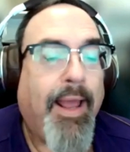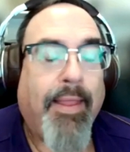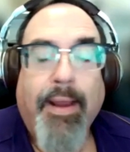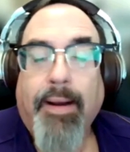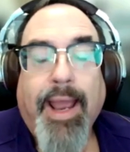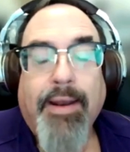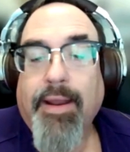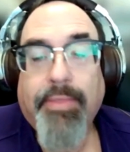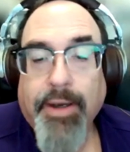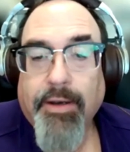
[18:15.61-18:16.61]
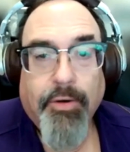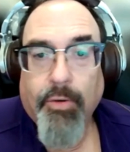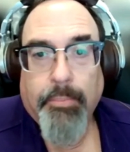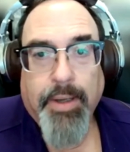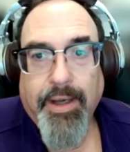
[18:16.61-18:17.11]
That had nothing to do
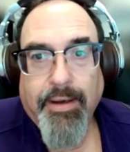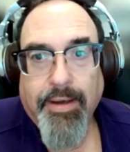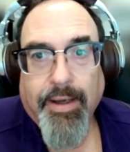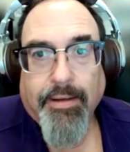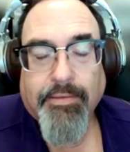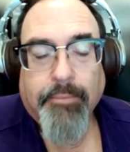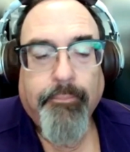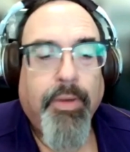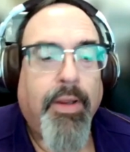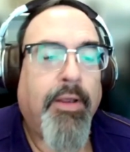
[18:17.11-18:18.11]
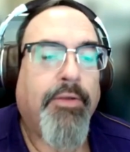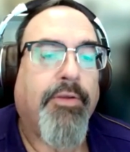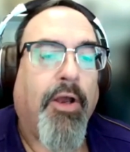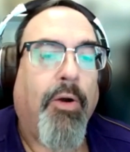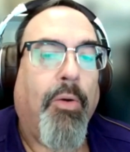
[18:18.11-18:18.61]
with PEDs.
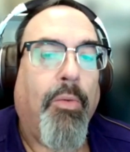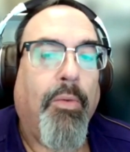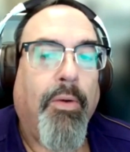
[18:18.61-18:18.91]
So